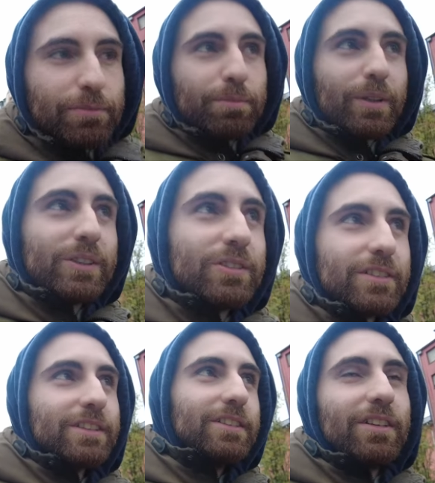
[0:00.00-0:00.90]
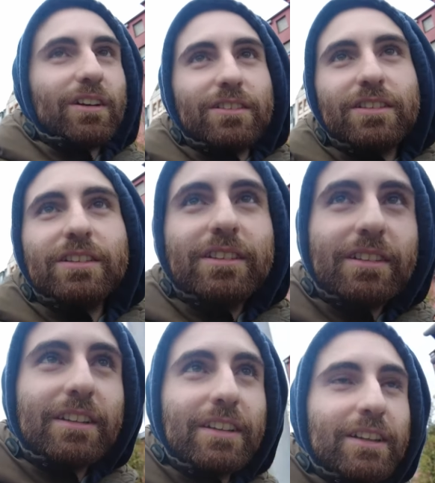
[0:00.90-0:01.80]
impression is not
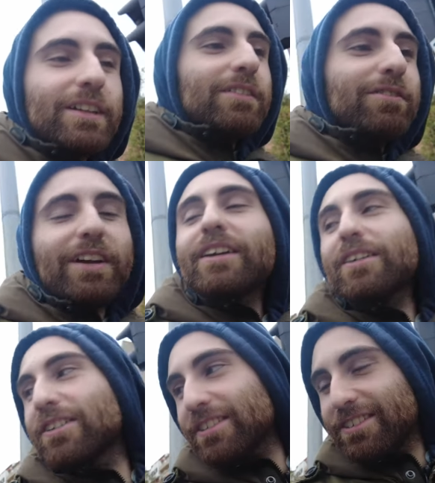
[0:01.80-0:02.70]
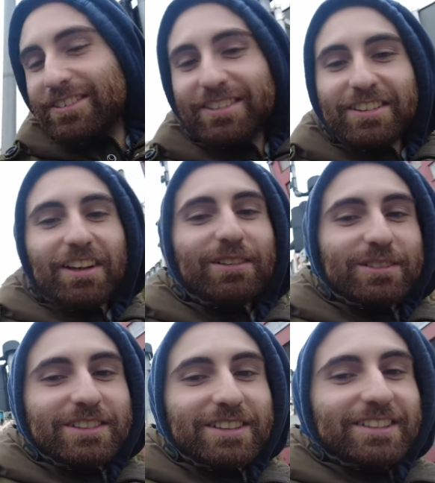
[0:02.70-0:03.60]
very good. No.
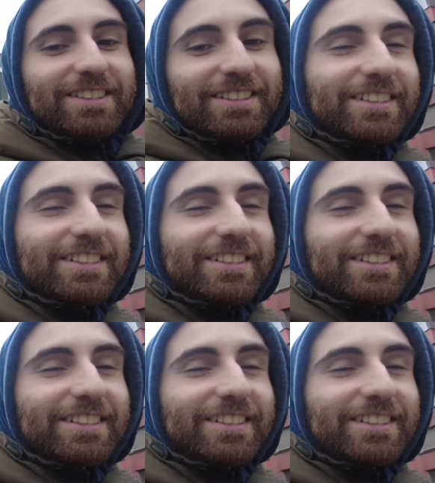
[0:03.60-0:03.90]
Oh.